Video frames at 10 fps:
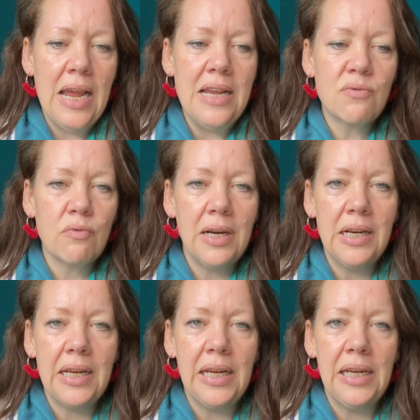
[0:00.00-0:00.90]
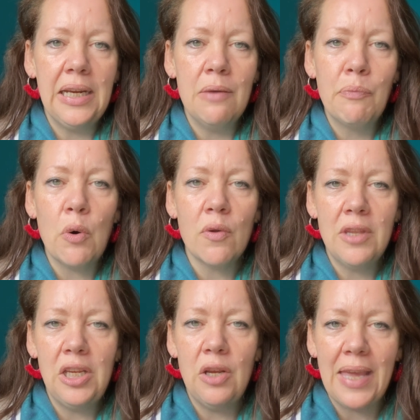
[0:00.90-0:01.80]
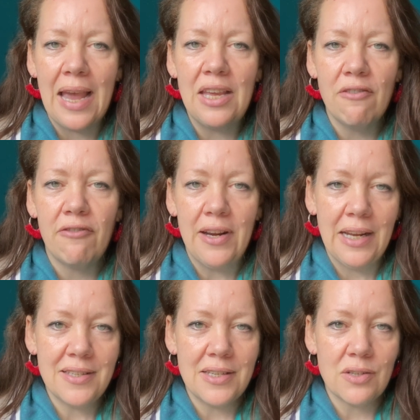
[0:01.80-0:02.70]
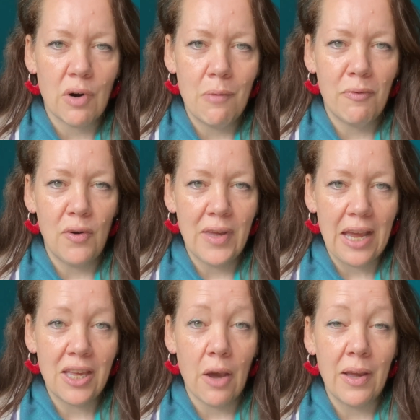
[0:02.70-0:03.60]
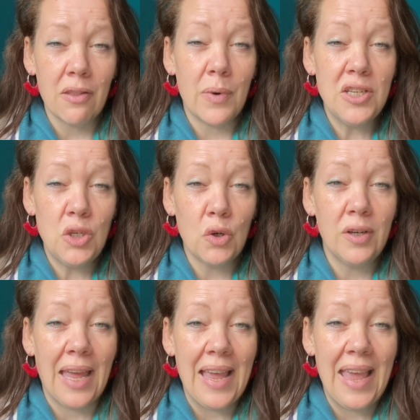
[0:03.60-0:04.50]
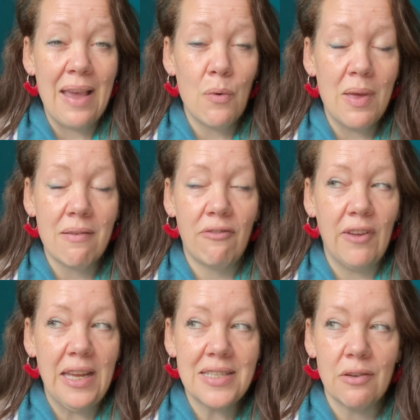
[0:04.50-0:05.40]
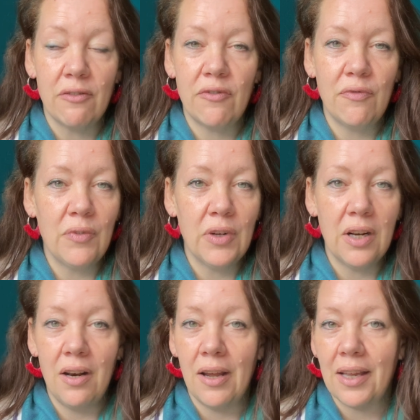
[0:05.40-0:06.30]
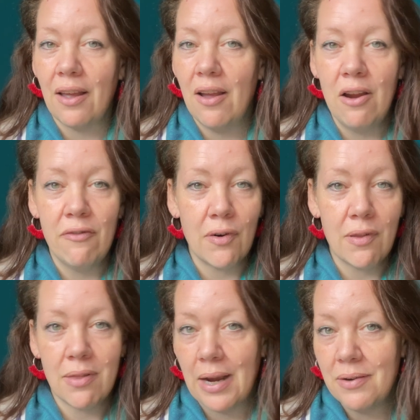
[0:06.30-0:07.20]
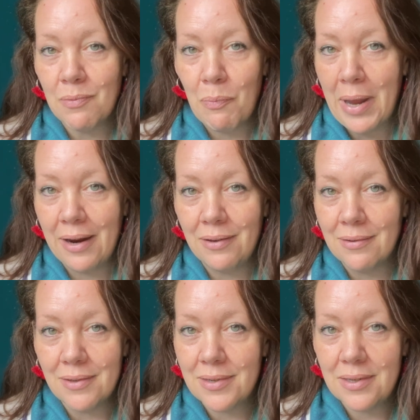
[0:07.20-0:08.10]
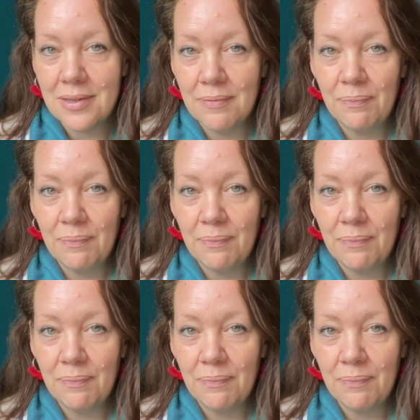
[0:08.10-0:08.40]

it's really important that you get your finances right before you get going. Otherwise, you could get hit with fees of like over £1,000.